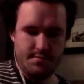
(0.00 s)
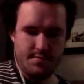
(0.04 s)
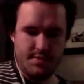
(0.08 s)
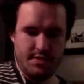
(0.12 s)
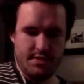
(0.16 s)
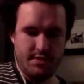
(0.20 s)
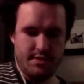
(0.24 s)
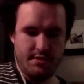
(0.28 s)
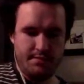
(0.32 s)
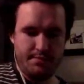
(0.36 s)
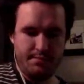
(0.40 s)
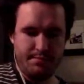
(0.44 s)

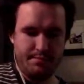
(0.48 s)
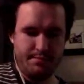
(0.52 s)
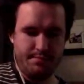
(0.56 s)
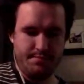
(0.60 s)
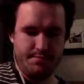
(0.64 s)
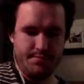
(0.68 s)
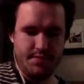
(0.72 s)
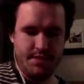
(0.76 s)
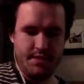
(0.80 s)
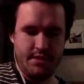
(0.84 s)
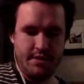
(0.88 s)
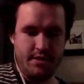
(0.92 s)
to,
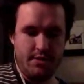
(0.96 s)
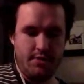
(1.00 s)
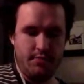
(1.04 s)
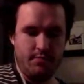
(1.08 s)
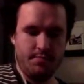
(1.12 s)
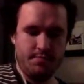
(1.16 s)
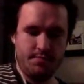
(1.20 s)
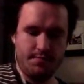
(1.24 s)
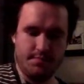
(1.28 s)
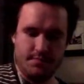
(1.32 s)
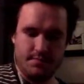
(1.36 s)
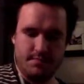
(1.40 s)
you
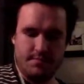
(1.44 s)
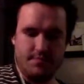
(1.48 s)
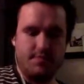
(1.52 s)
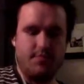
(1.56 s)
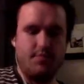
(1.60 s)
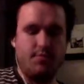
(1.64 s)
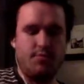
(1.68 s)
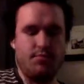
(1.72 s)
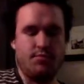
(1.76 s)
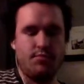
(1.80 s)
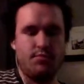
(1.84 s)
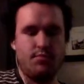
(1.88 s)
know,
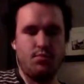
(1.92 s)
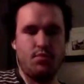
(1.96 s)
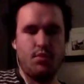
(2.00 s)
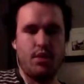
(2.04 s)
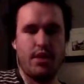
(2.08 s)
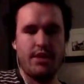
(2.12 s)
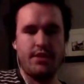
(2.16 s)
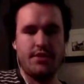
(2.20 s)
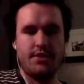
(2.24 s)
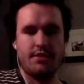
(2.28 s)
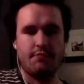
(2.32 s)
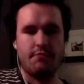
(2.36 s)

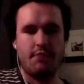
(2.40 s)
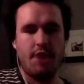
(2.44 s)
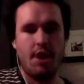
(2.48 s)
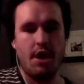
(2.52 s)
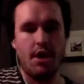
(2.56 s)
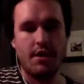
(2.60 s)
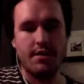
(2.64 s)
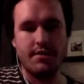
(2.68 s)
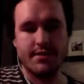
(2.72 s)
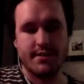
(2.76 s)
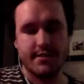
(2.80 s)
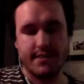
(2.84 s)
right the
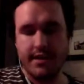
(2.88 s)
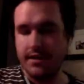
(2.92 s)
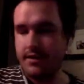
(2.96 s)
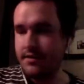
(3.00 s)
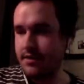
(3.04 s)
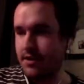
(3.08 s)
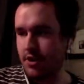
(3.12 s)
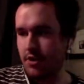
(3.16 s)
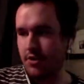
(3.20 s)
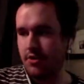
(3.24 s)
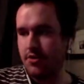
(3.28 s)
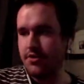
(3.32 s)
wrongs that
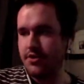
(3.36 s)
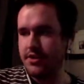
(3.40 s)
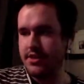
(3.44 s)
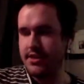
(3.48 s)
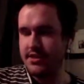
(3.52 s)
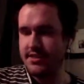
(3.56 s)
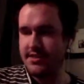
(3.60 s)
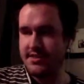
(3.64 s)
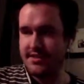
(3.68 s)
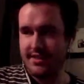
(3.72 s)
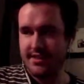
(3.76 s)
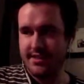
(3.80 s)
currently
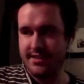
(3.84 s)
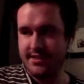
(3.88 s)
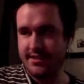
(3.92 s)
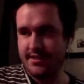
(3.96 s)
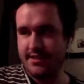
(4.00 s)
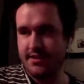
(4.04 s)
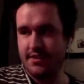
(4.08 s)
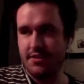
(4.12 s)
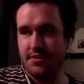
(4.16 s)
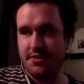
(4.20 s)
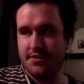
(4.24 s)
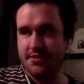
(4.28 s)

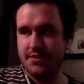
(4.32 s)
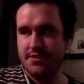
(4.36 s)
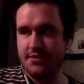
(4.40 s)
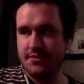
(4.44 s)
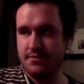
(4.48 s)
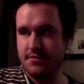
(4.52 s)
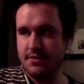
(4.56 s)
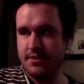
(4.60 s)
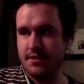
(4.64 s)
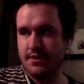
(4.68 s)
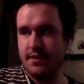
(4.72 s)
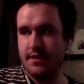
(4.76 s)
exist, and
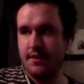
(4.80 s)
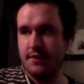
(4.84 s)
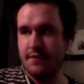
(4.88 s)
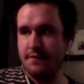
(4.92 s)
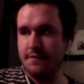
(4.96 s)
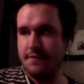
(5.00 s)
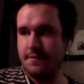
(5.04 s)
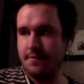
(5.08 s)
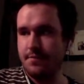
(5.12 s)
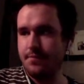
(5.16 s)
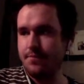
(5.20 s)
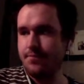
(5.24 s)
also kind of,